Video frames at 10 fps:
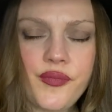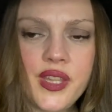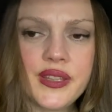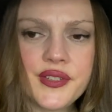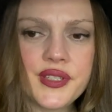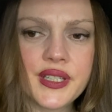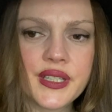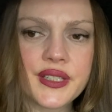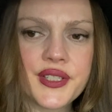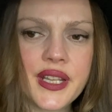There's
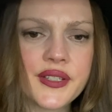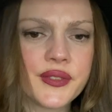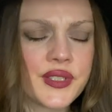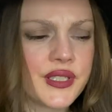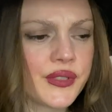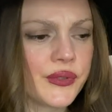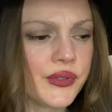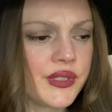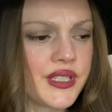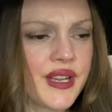a channel, she's
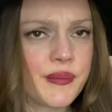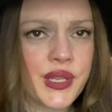called Jen